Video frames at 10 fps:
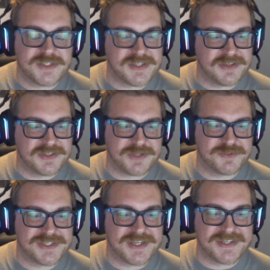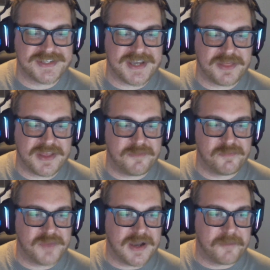just going to say that
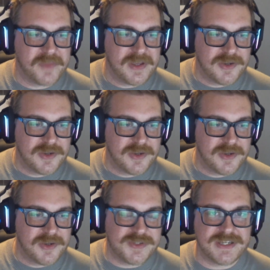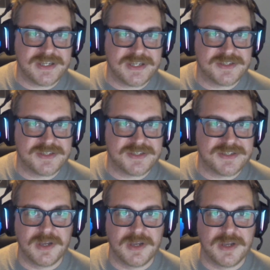it is my
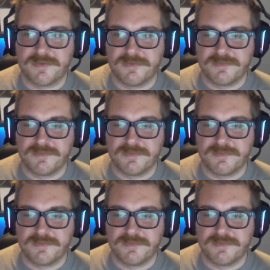uh,